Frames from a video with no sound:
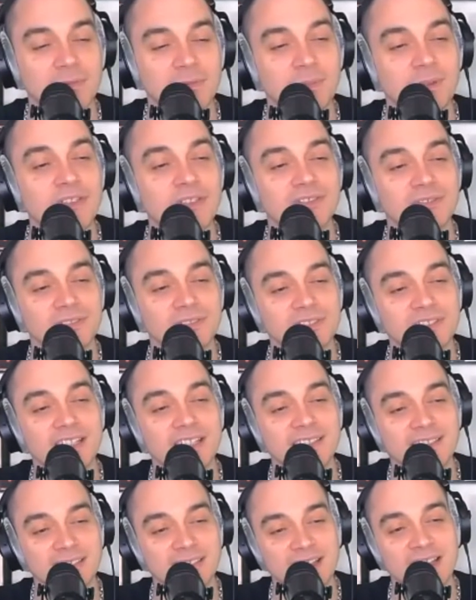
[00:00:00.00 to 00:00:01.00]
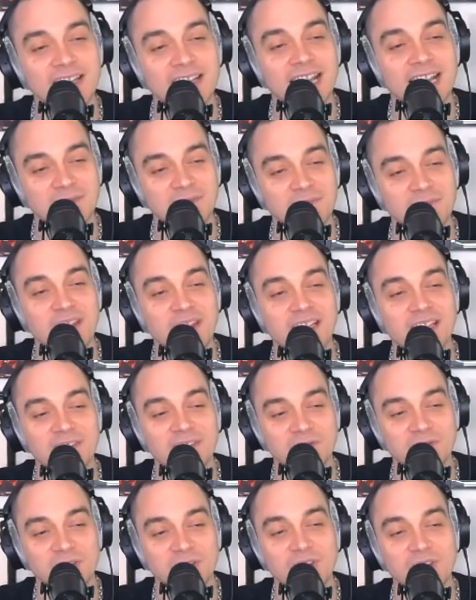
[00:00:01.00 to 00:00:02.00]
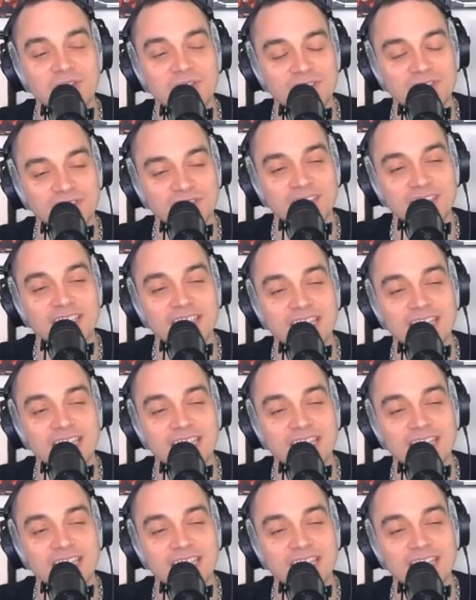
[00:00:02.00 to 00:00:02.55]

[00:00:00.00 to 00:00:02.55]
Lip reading: I suppose there's certain aspects of what you just